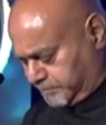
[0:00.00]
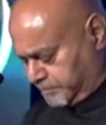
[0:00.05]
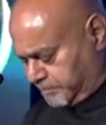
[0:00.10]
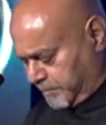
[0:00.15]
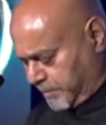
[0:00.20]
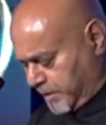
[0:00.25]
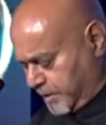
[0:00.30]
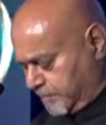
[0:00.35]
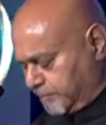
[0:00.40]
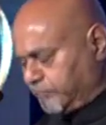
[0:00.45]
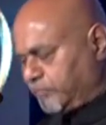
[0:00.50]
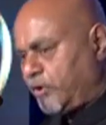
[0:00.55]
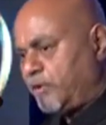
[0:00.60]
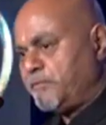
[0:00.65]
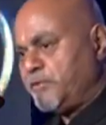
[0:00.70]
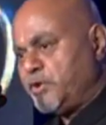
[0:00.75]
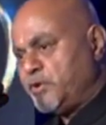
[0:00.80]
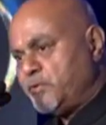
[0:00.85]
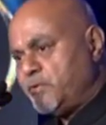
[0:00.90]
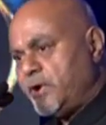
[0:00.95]
from you
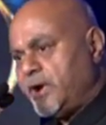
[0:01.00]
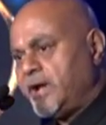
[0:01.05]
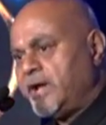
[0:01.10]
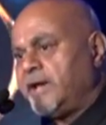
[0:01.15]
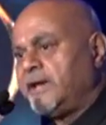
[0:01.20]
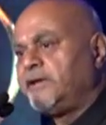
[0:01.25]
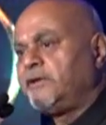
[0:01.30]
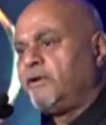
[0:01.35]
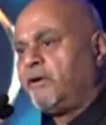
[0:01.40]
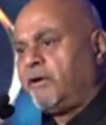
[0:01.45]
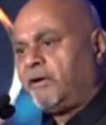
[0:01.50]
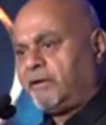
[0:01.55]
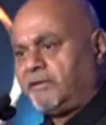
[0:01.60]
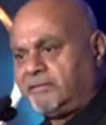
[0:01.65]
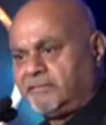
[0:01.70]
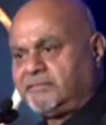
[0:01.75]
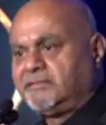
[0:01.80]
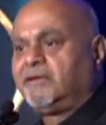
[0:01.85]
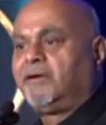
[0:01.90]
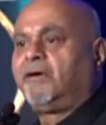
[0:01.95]
and your
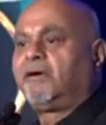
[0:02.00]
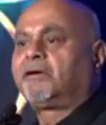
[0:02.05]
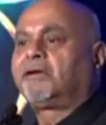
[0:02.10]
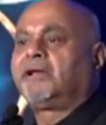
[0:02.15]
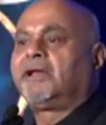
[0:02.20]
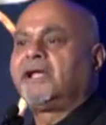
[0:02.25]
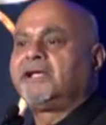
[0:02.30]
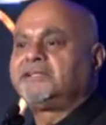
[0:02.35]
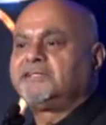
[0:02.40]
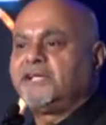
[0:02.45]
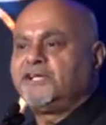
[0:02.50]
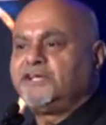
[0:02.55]
organization.